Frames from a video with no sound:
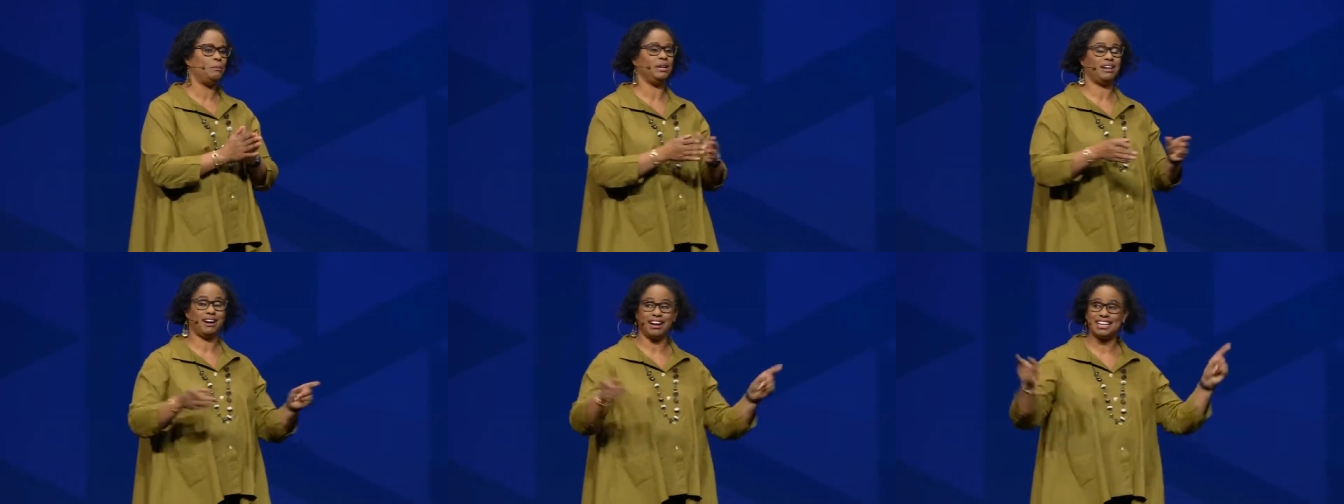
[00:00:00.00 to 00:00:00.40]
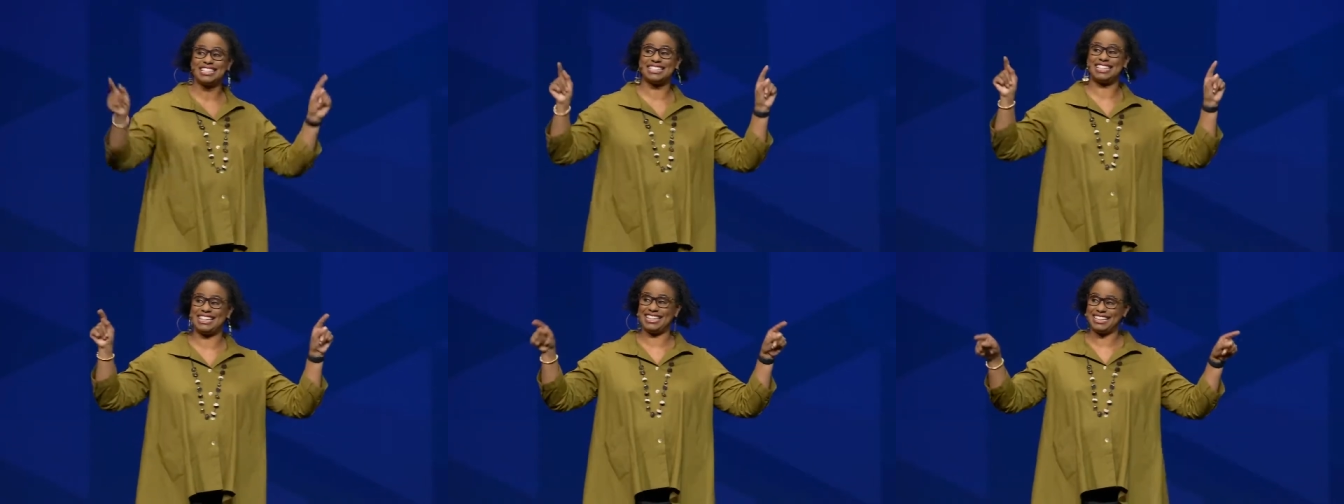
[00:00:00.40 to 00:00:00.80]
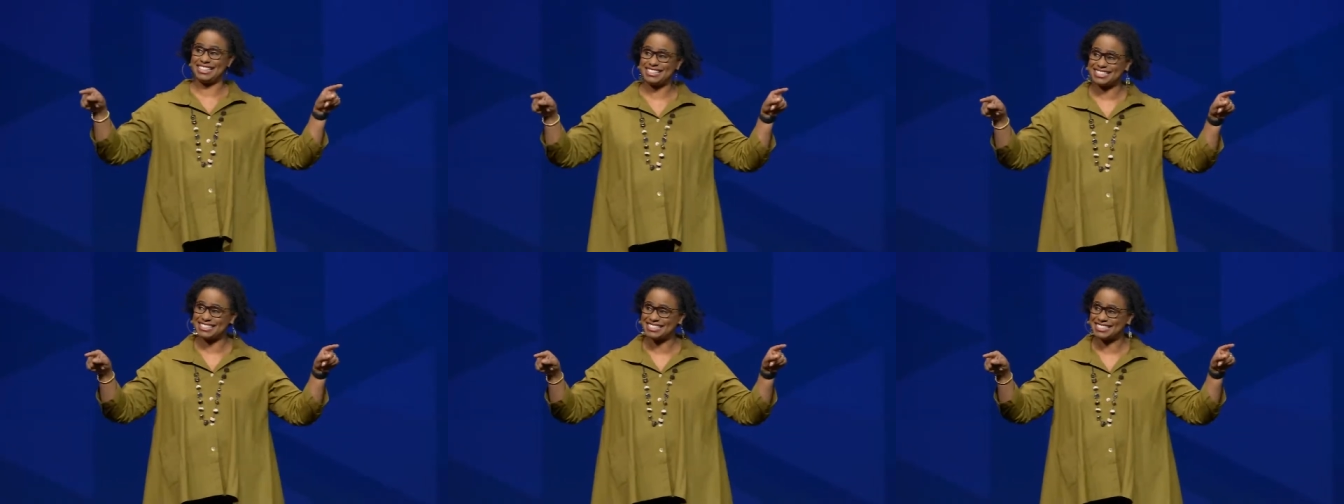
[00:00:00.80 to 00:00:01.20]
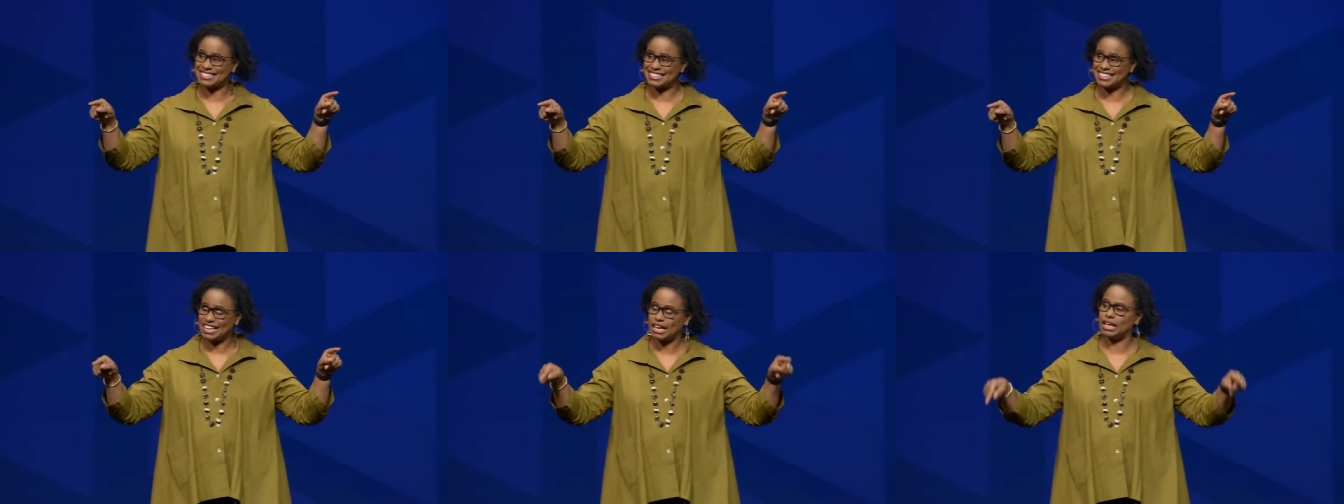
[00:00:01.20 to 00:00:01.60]
because
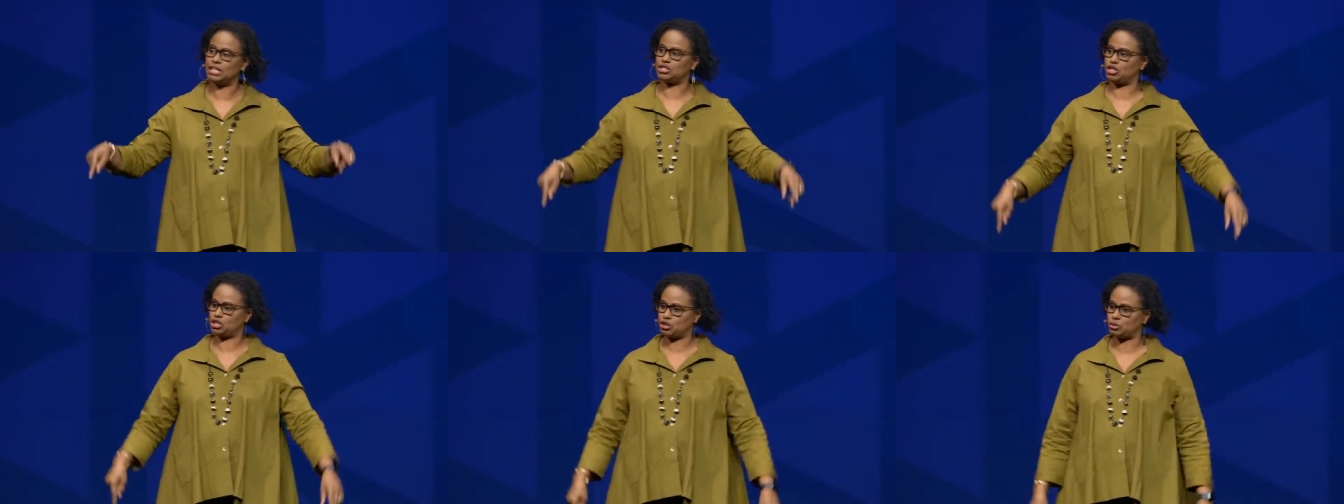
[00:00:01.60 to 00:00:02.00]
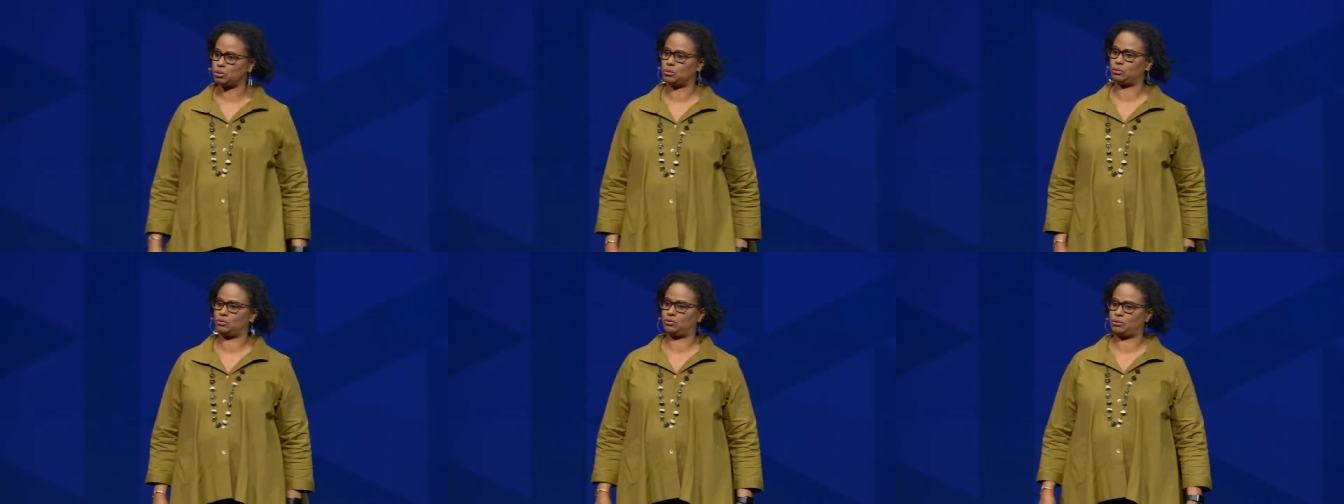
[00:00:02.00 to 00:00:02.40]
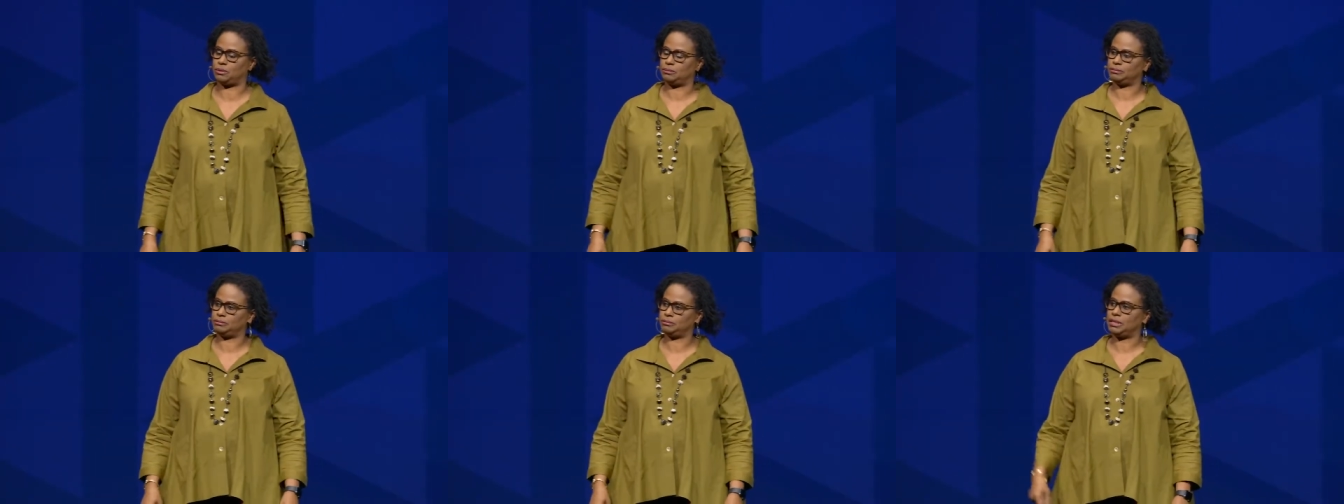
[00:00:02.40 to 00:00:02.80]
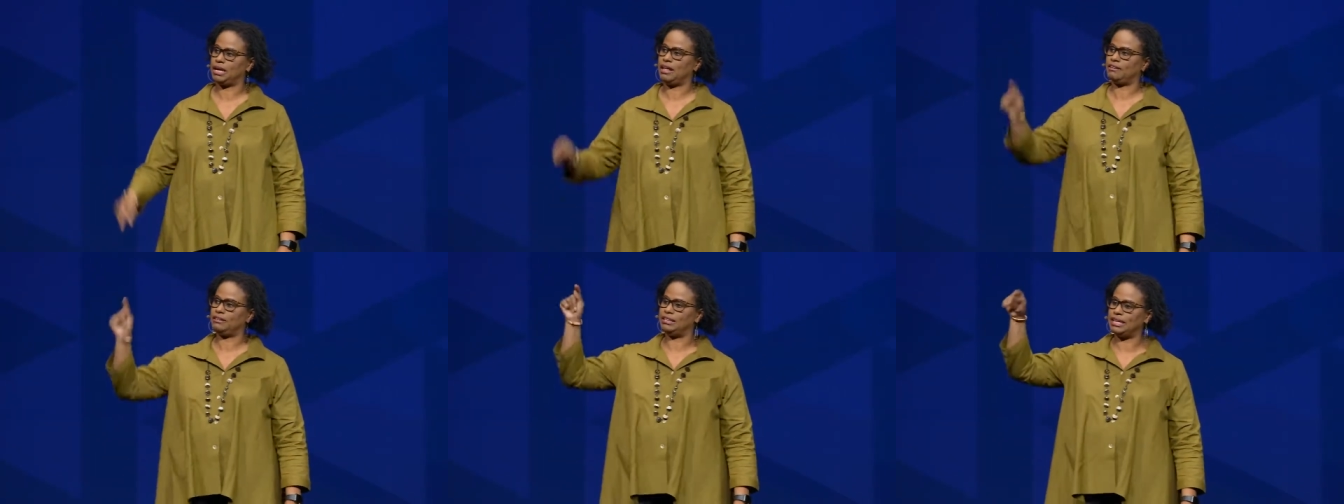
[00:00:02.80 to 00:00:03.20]
this is the truth.
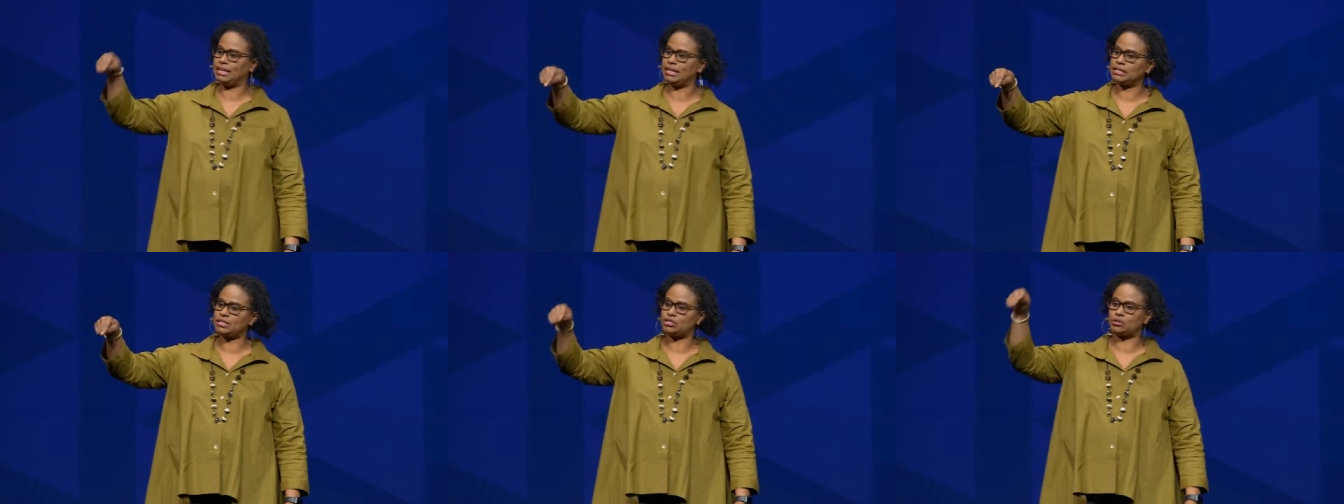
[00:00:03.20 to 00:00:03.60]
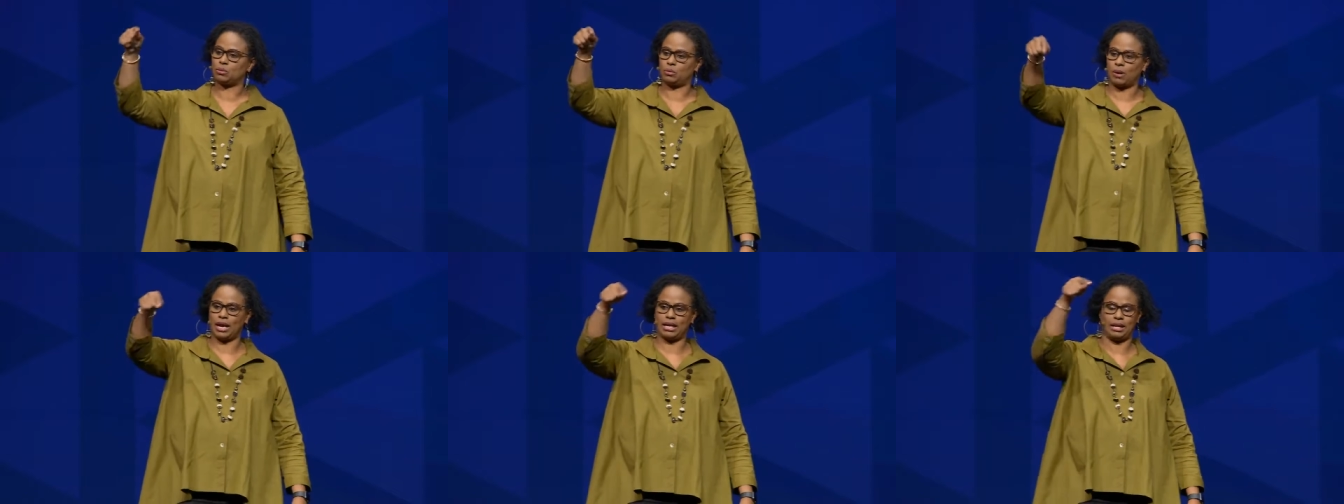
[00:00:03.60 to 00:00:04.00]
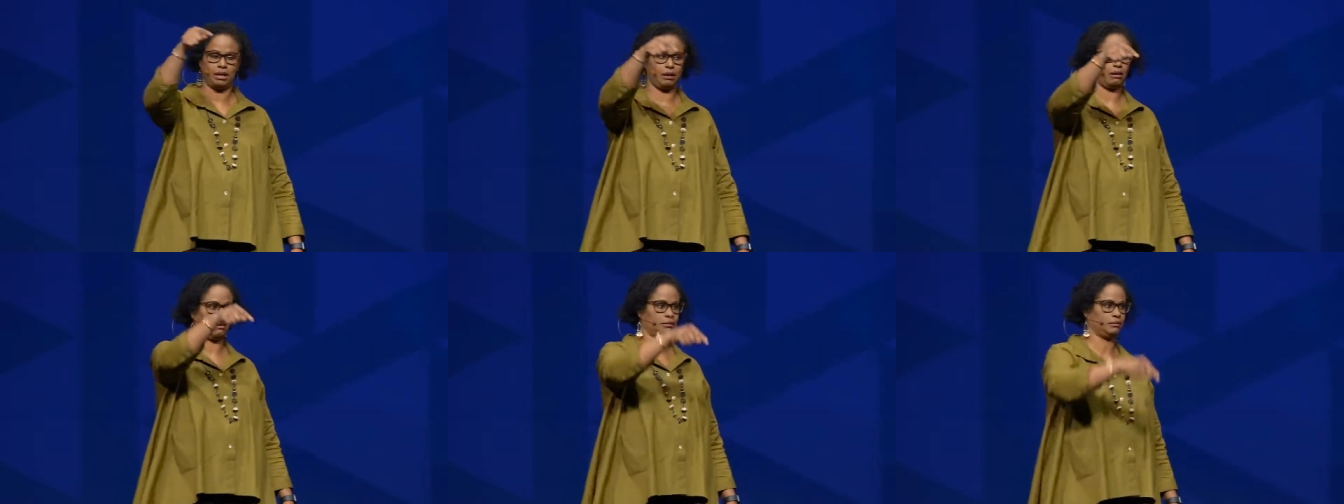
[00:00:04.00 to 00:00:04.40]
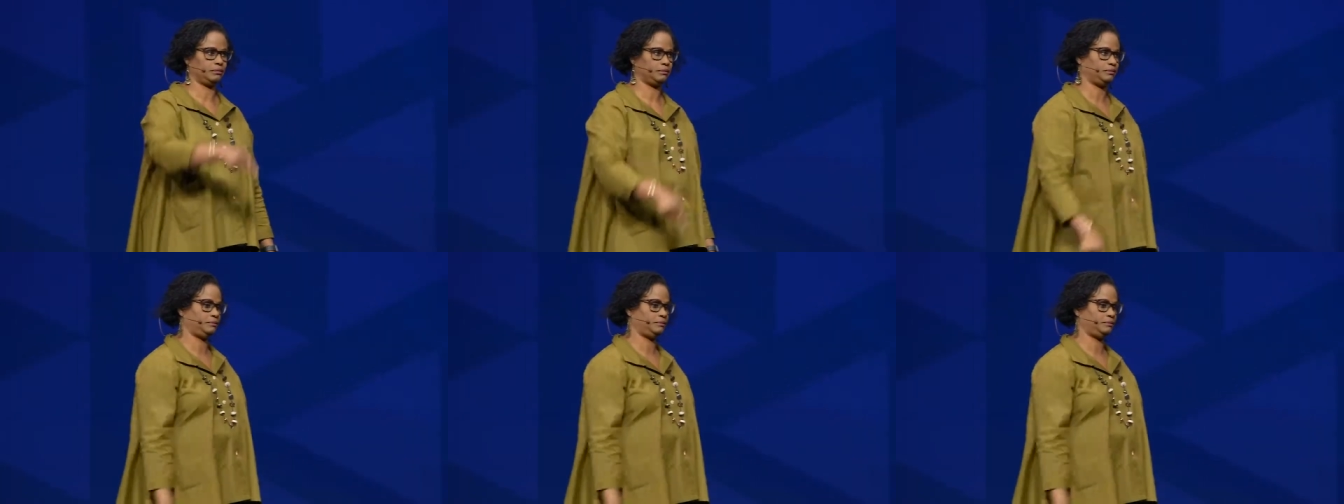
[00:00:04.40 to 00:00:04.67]
This right here.